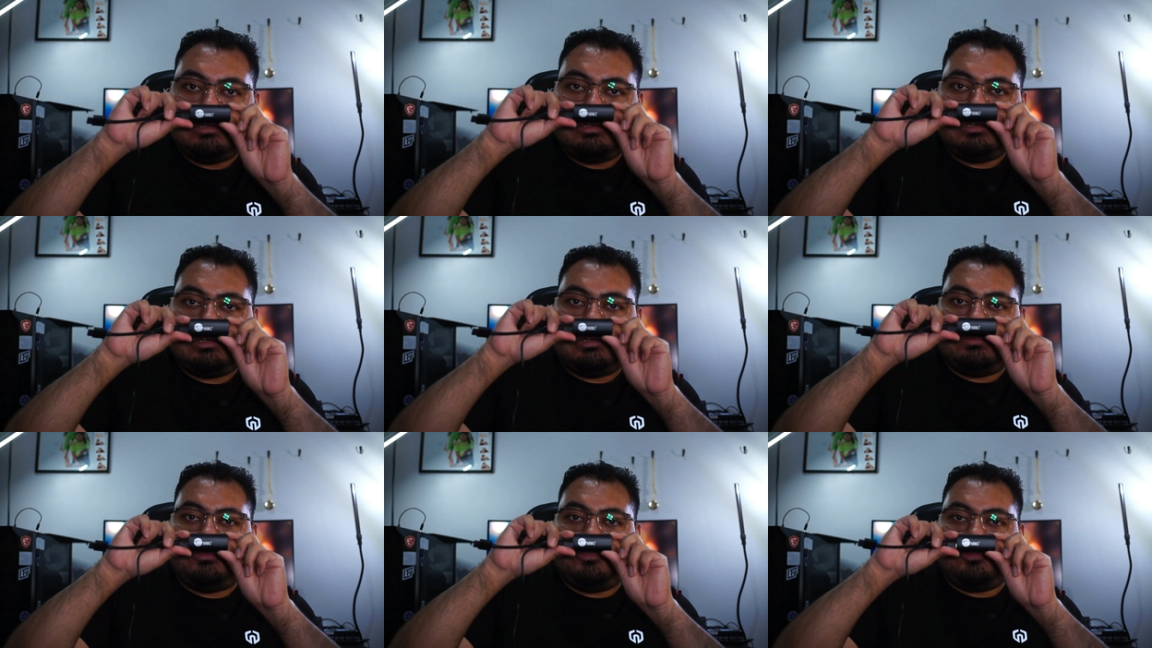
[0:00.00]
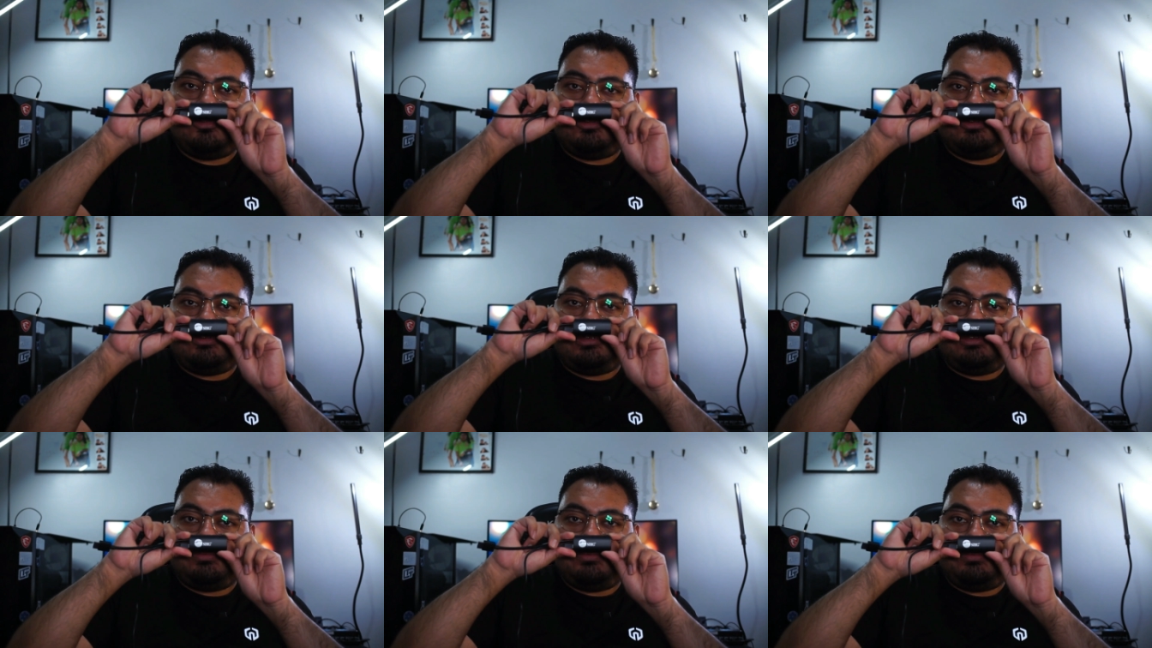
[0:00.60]
I'm not sure
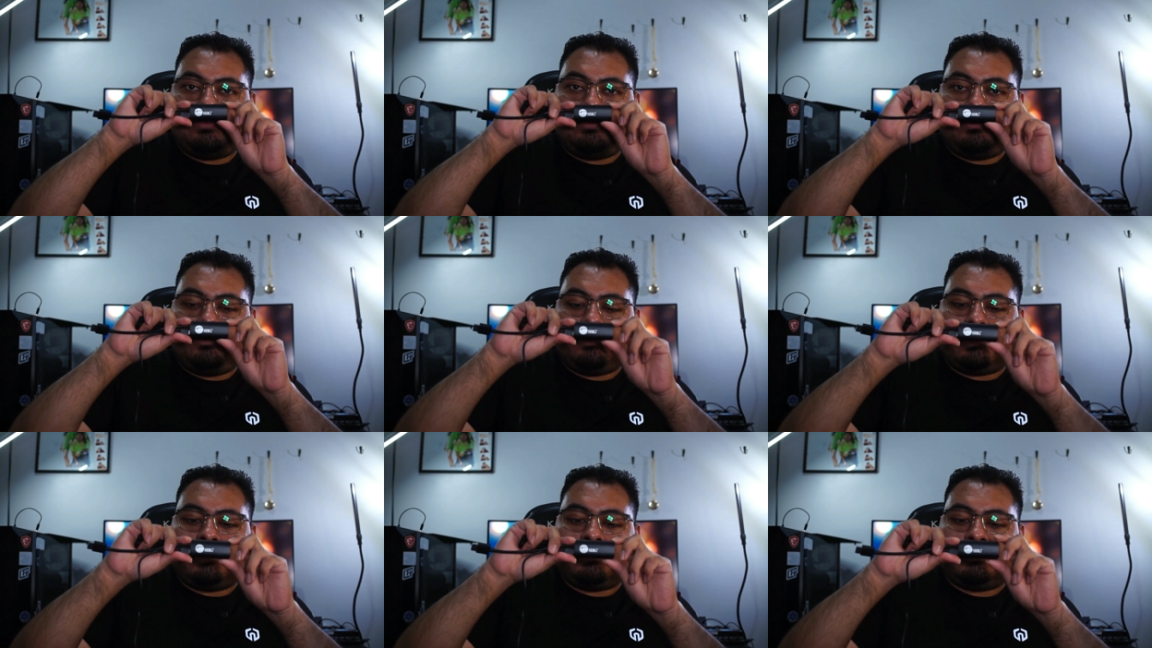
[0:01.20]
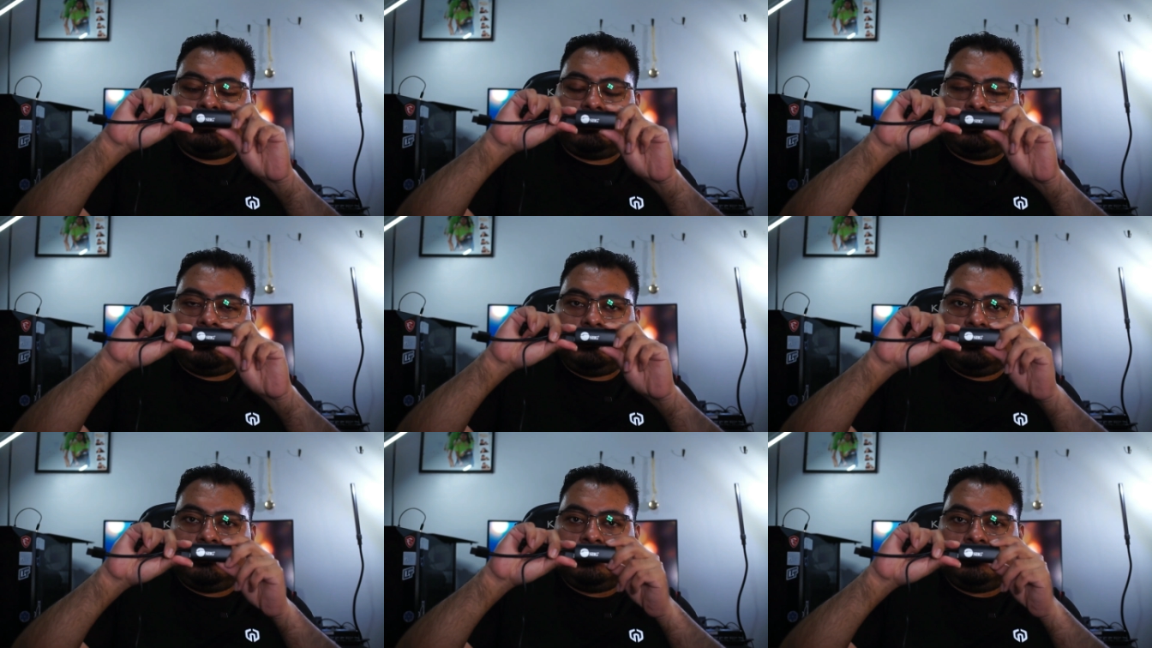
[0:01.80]
if you can see it